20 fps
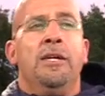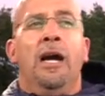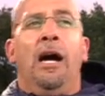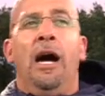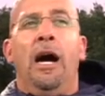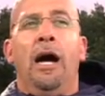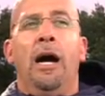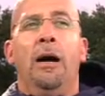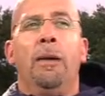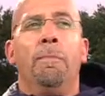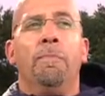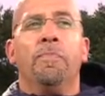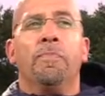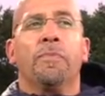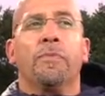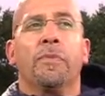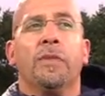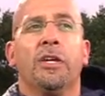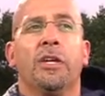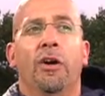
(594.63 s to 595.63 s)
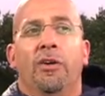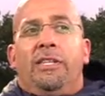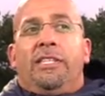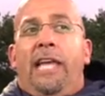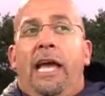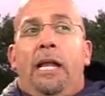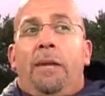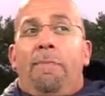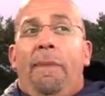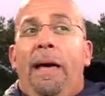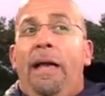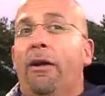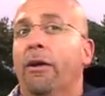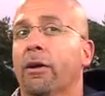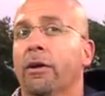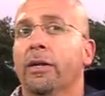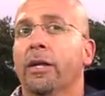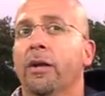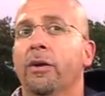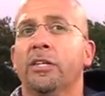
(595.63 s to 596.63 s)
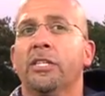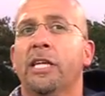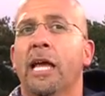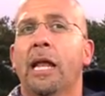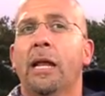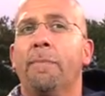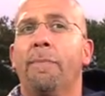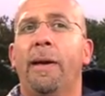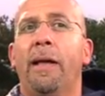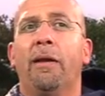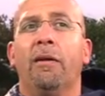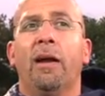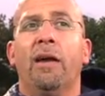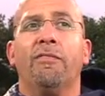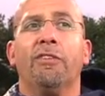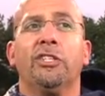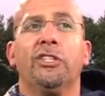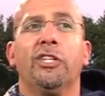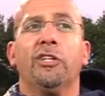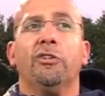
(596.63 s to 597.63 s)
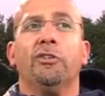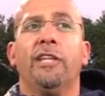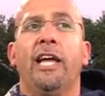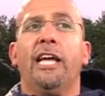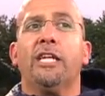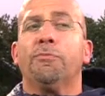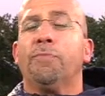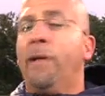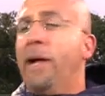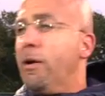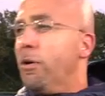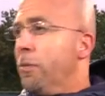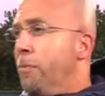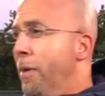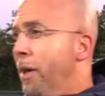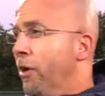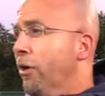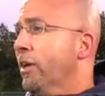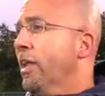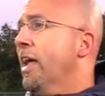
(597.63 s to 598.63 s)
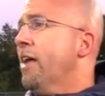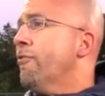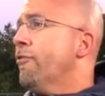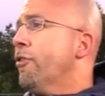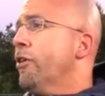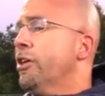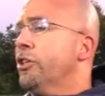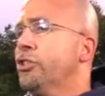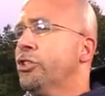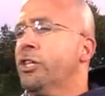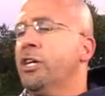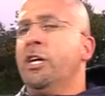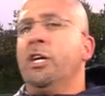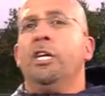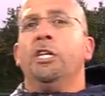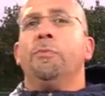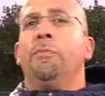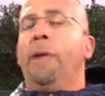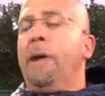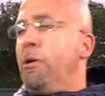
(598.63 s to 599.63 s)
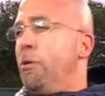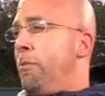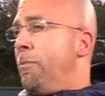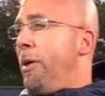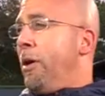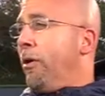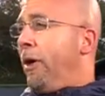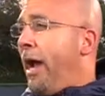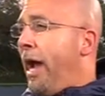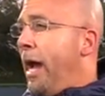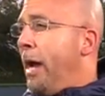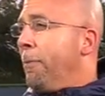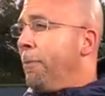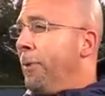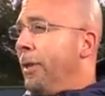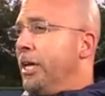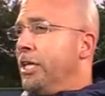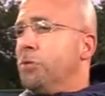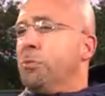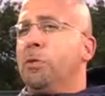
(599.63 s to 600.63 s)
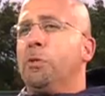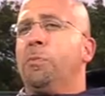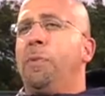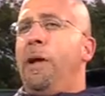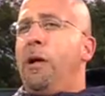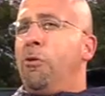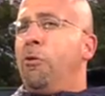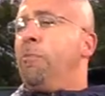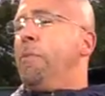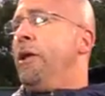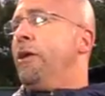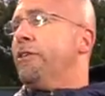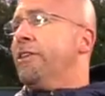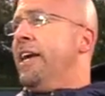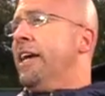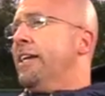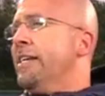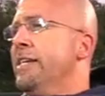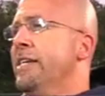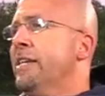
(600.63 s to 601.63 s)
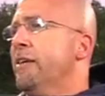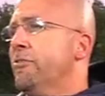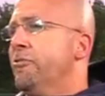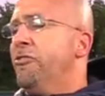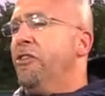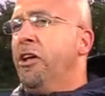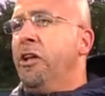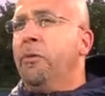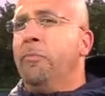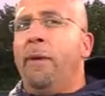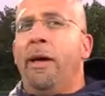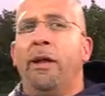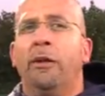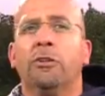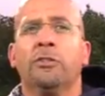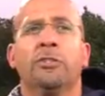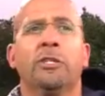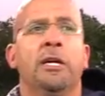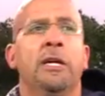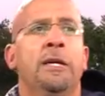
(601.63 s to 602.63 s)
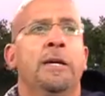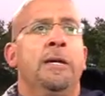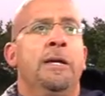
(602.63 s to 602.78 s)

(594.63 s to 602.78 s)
you know, he's getting better. You know, he's getting better every single day. He's playing with better leverage. He's playing with better hand placement. He's playing with better technique and fundamentals.